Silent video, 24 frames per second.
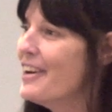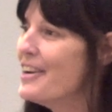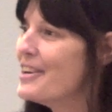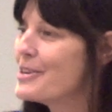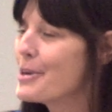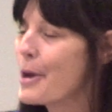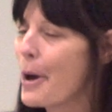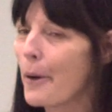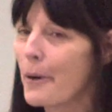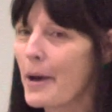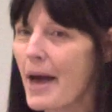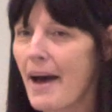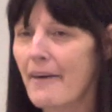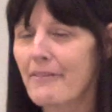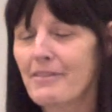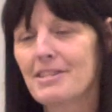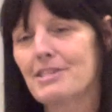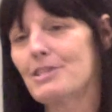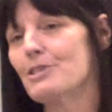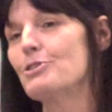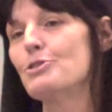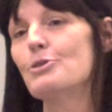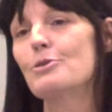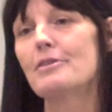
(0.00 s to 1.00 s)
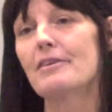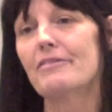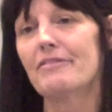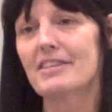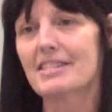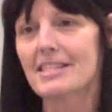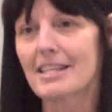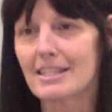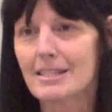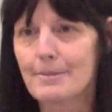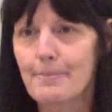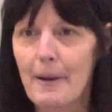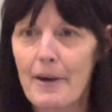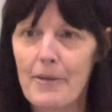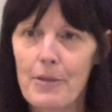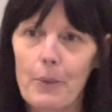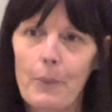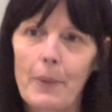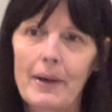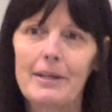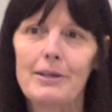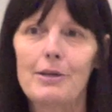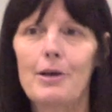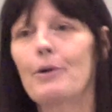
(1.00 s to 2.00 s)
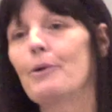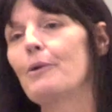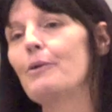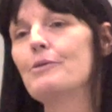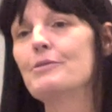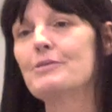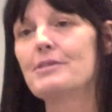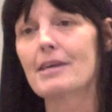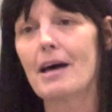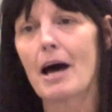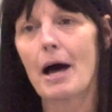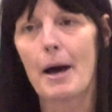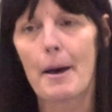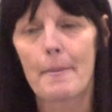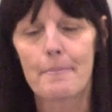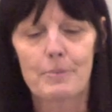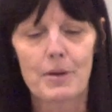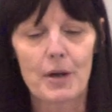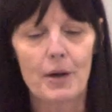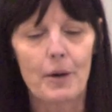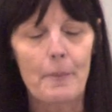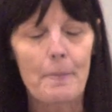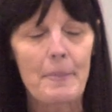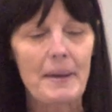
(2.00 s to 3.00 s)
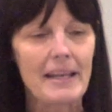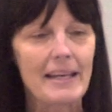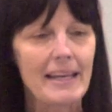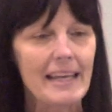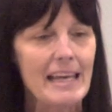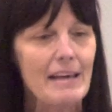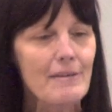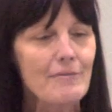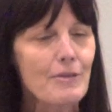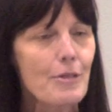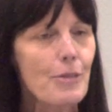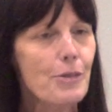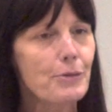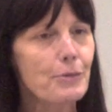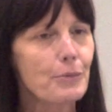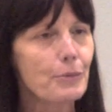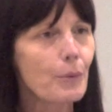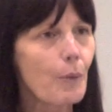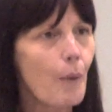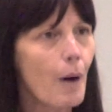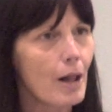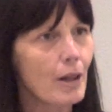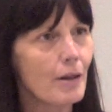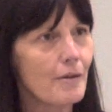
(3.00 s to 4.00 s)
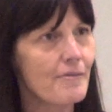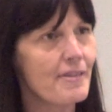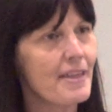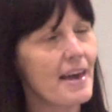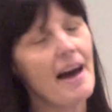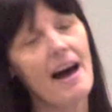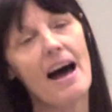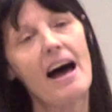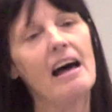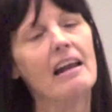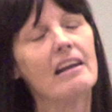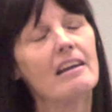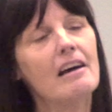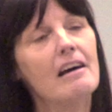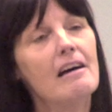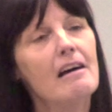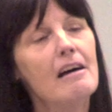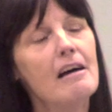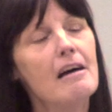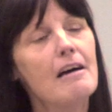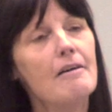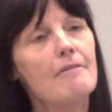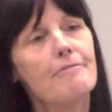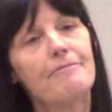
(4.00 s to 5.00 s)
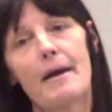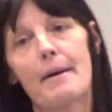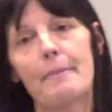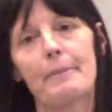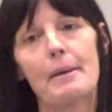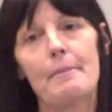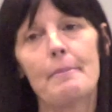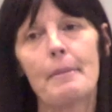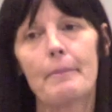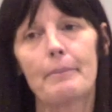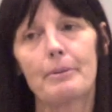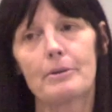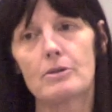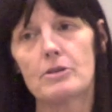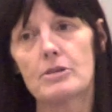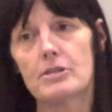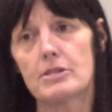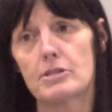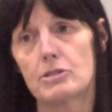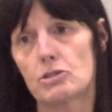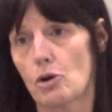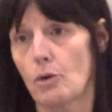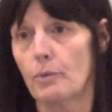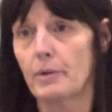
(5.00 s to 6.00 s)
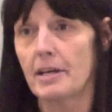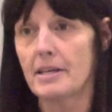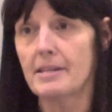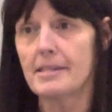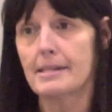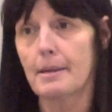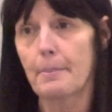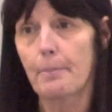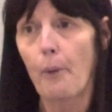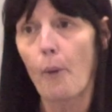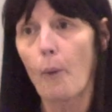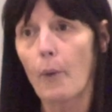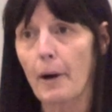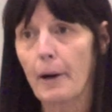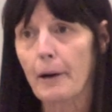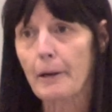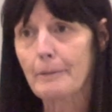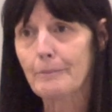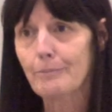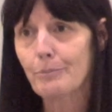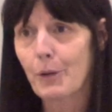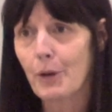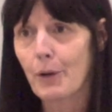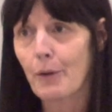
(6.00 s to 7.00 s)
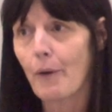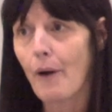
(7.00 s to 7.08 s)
having to do the visits by the windows. But even through all of that, family members showed us support.